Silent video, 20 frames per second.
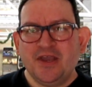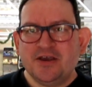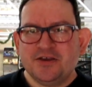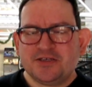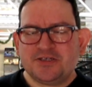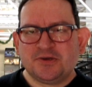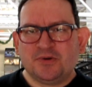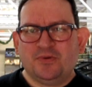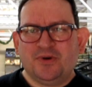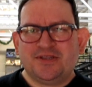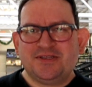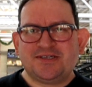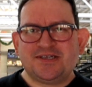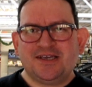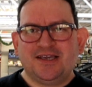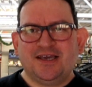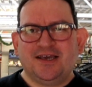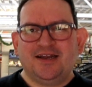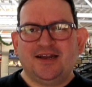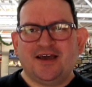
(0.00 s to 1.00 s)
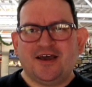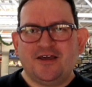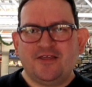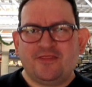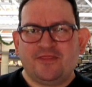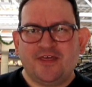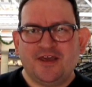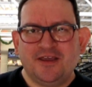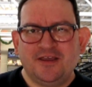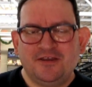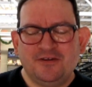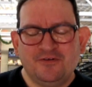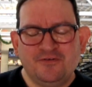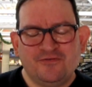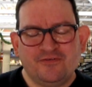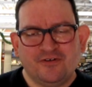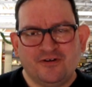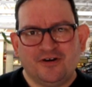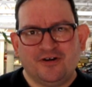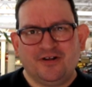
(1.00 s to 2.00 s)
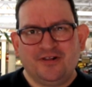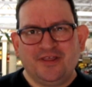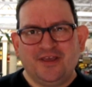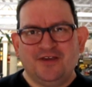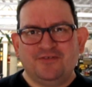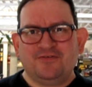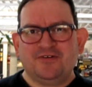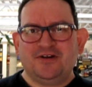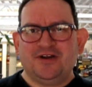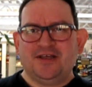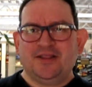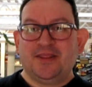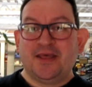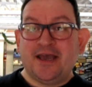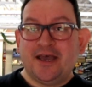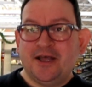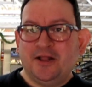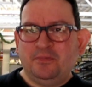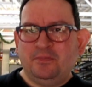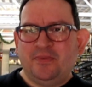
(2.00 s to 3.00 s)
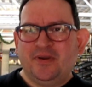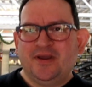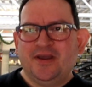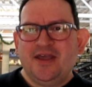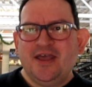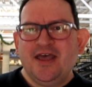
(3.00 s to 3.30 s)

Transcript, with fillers: So once again, I thank you for all the effort and the help.